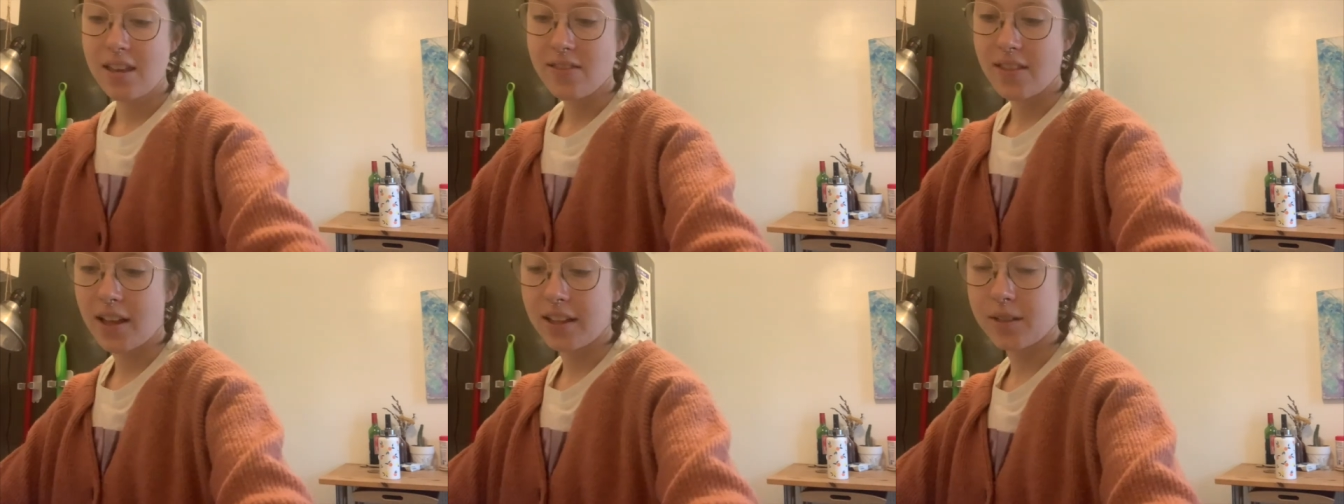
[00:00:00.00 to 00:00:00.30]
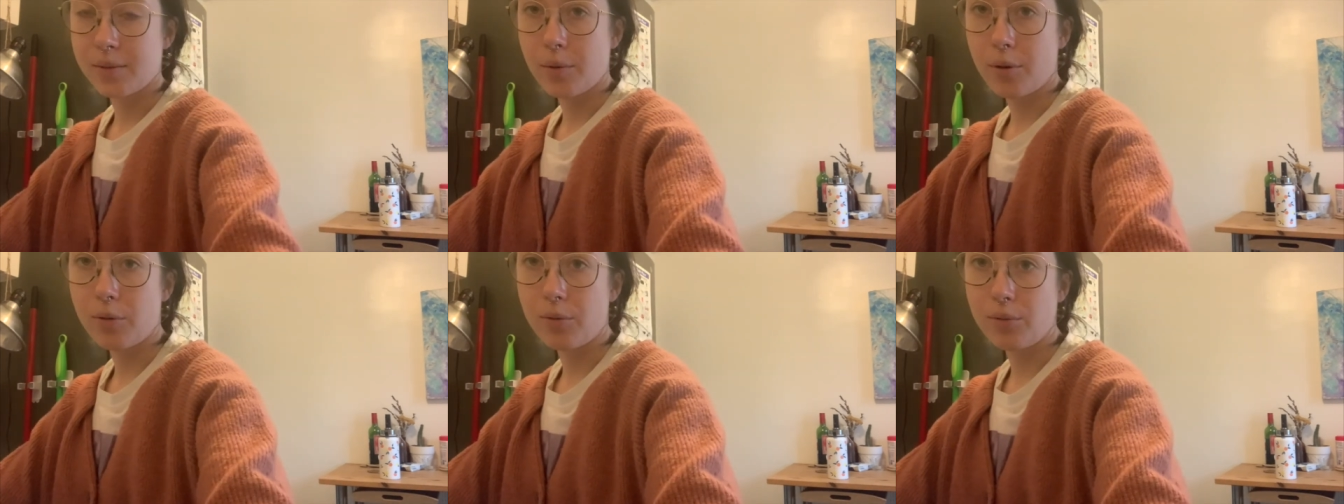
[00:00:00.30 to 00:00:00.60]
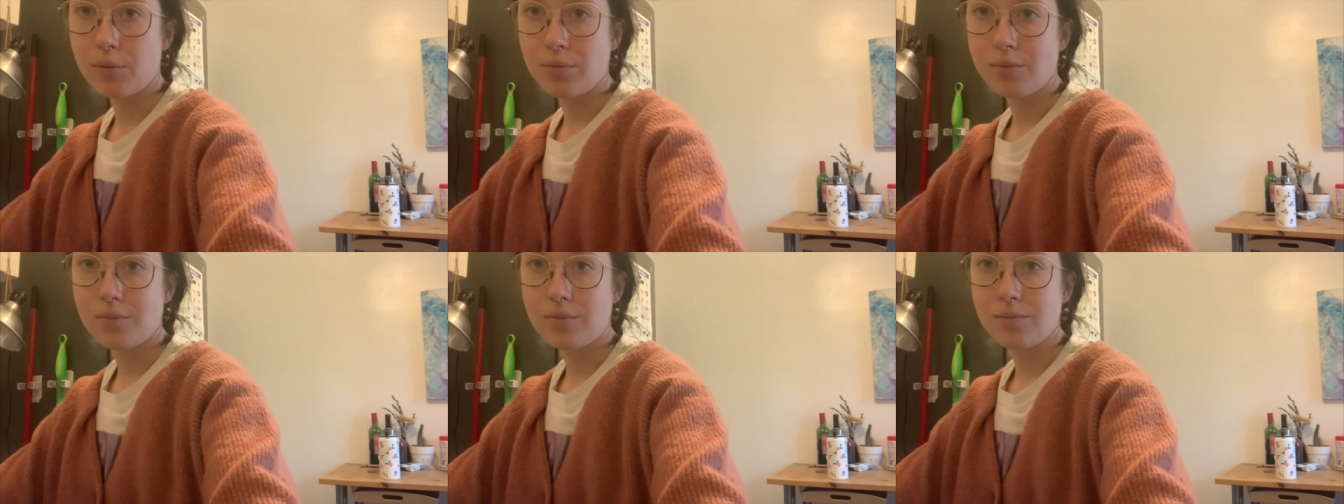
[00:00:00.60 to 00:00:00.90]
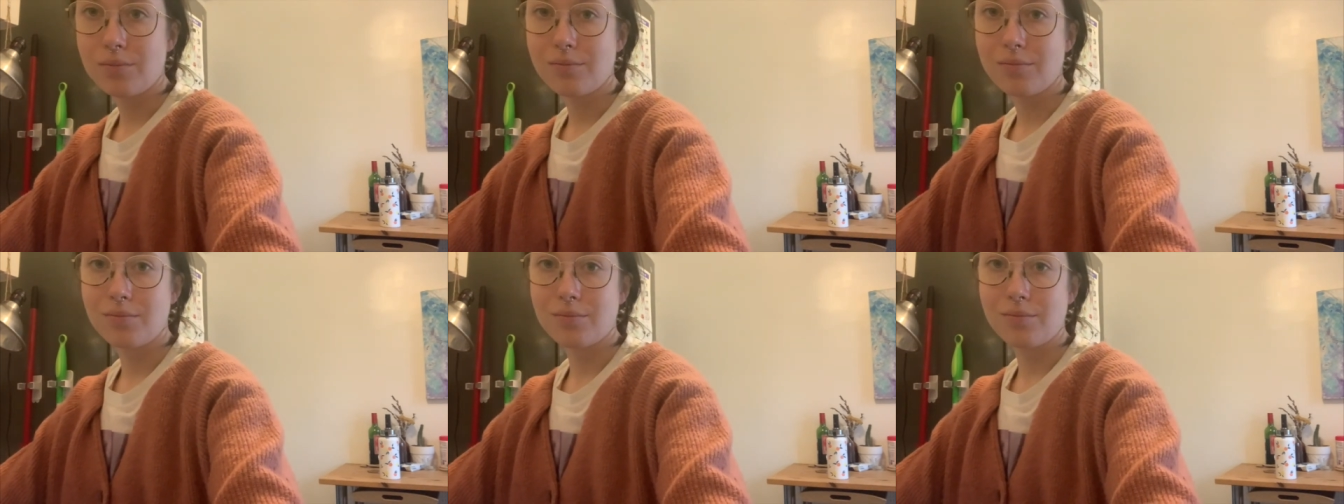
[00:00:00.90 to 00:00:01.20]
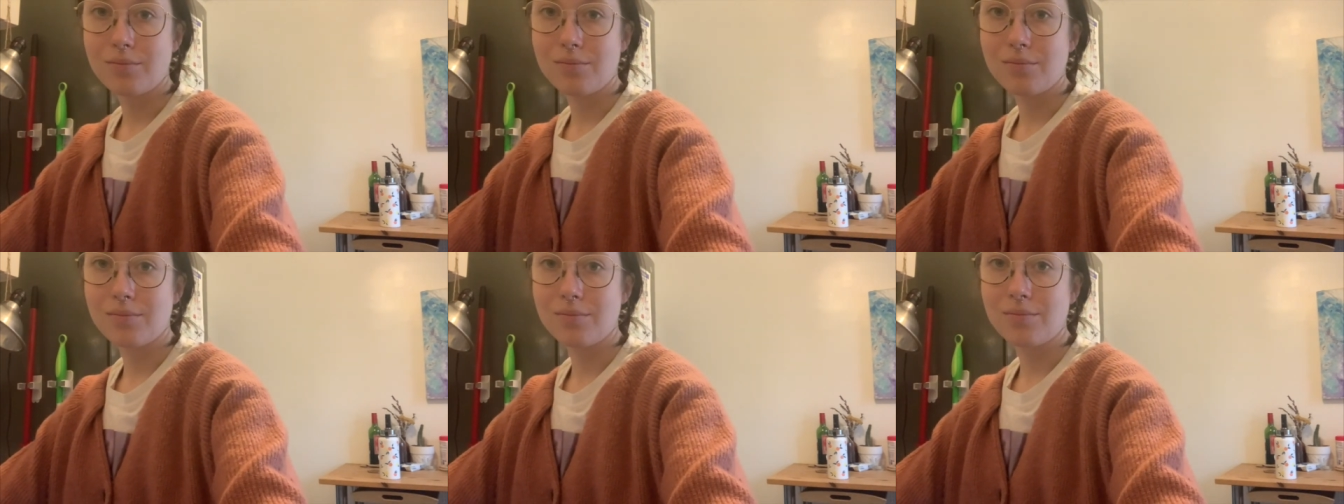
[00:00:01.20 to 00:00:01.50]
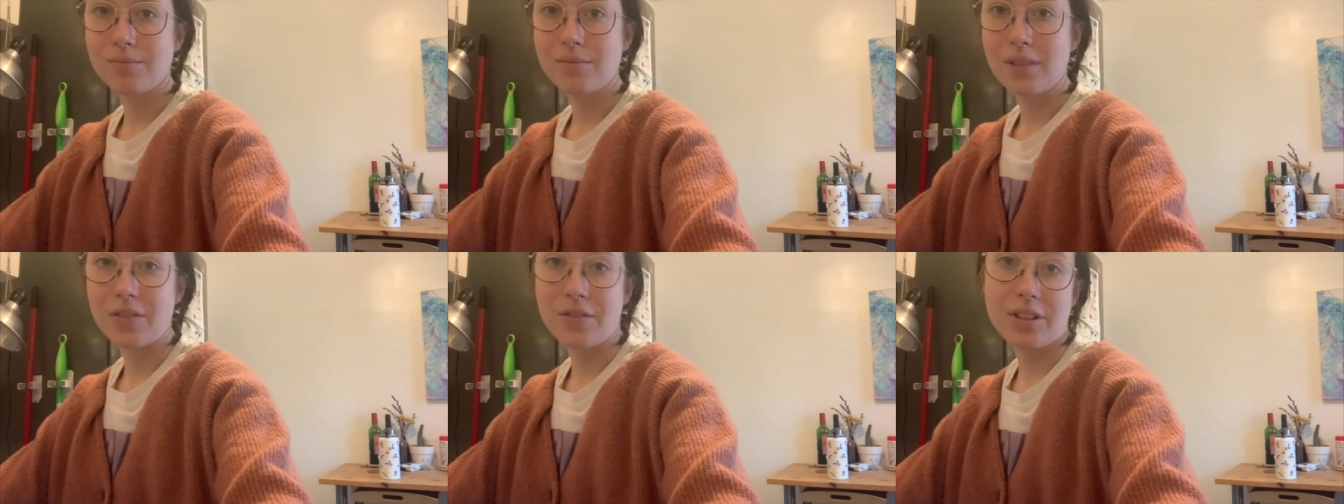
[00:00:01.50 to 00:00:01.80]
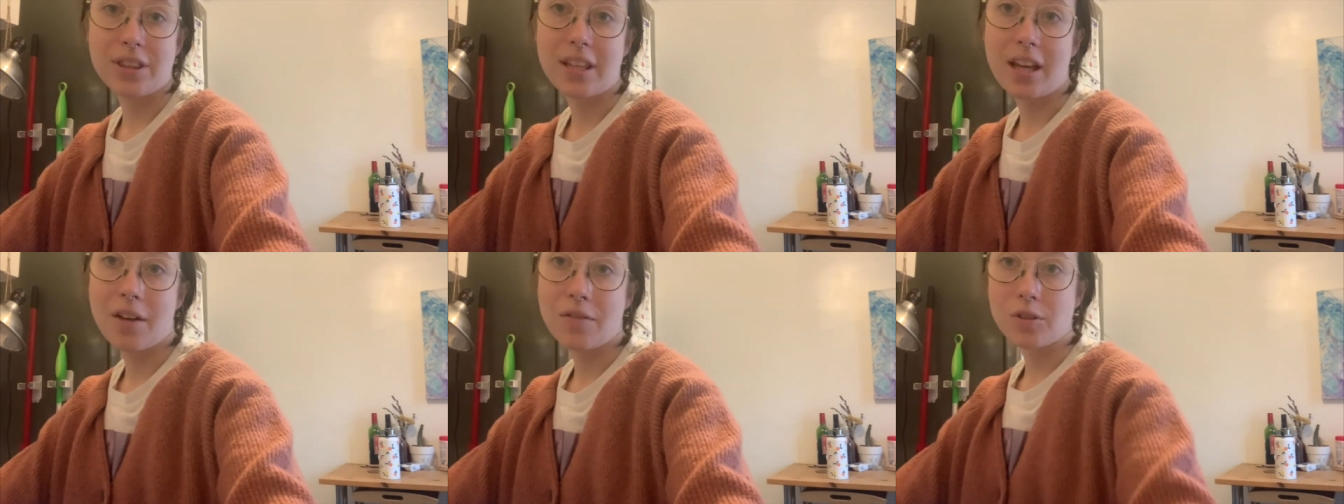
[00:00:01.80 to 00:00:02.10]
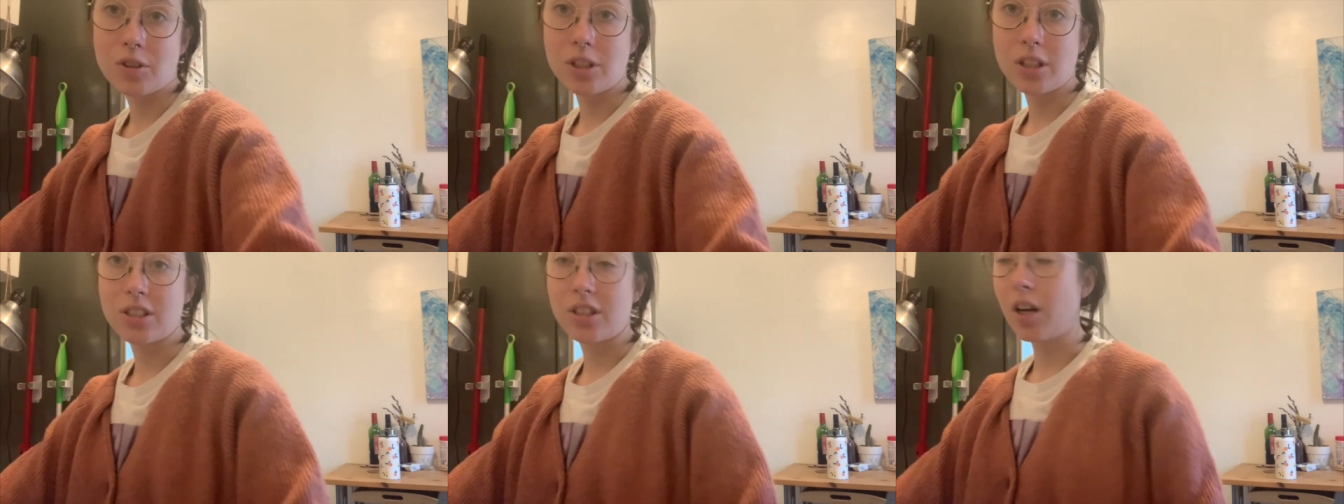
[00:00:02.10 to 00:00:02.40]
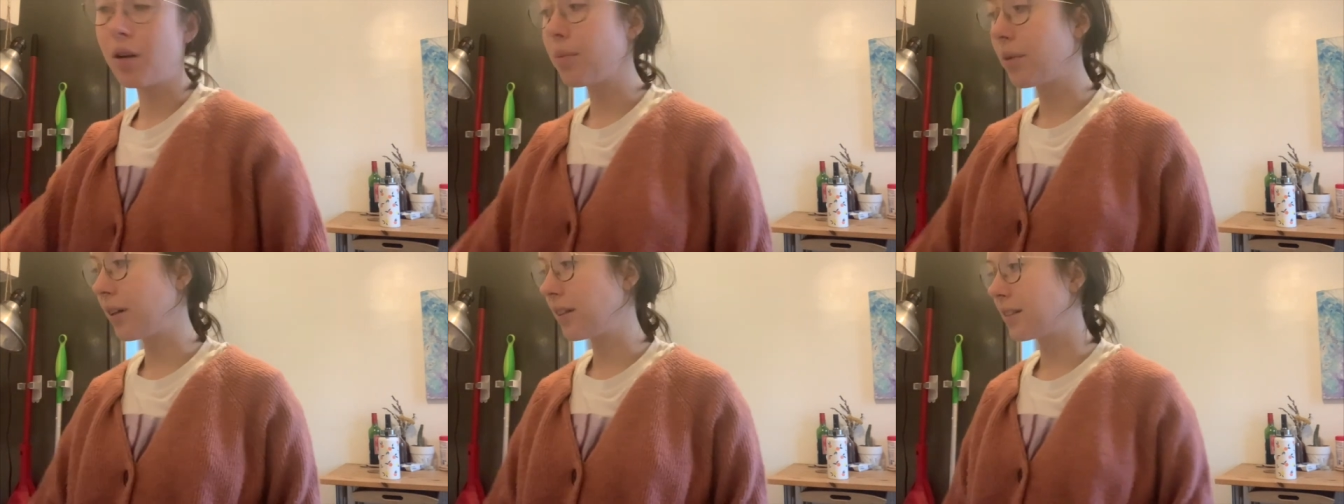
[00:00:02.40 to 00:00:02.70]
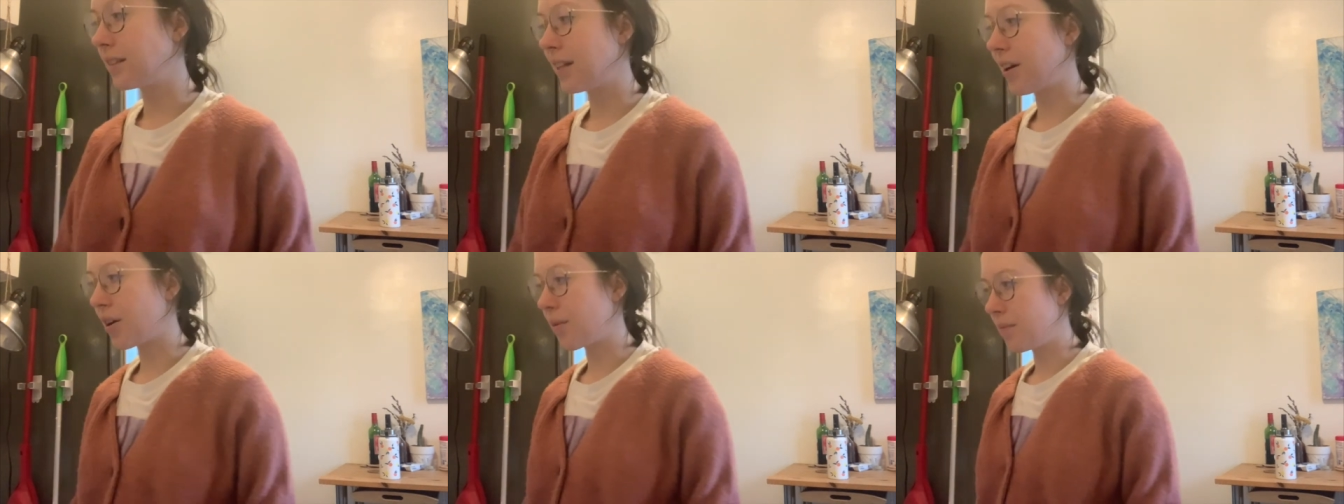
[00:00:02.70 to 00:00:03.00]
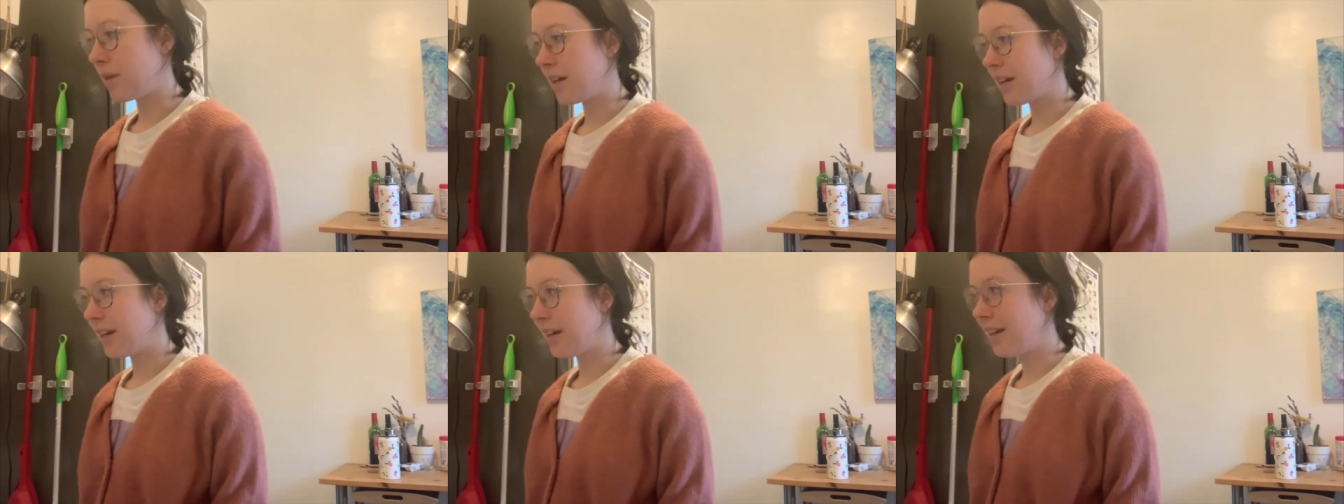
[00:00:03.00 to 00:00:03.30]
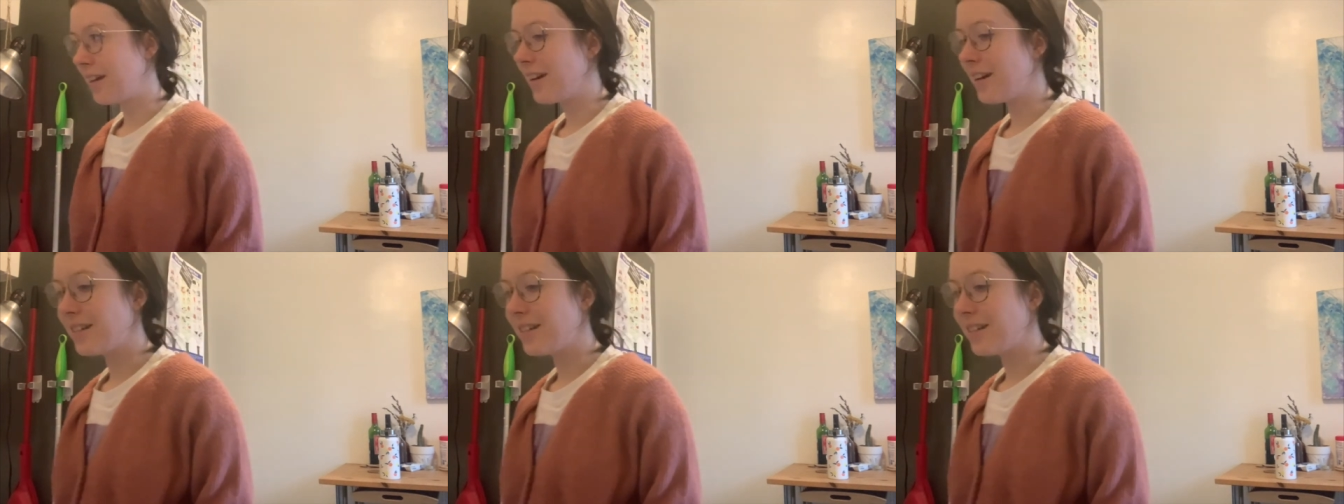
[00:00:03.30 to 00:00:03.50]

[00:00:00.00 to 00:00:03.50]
That's about everything I learned at Starbucks, is how to make a